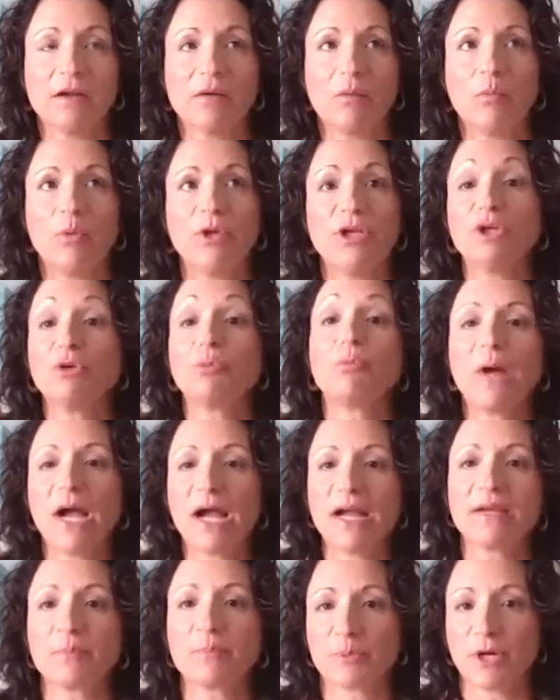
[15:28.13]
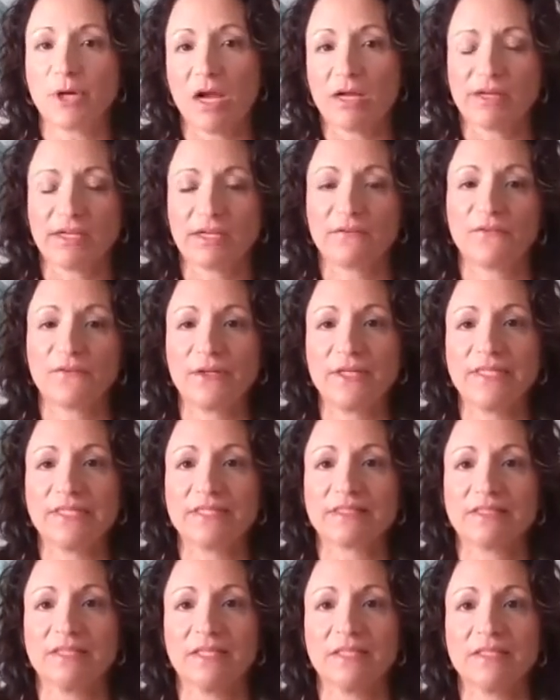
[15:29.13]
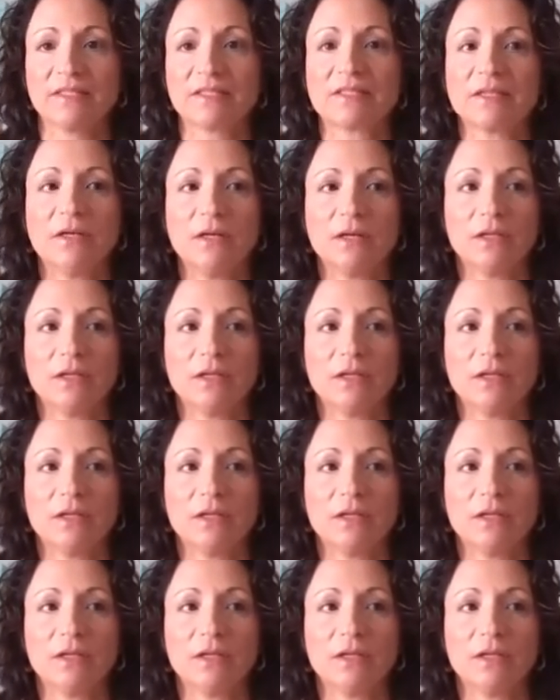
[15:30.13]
when you buy a product, for instance,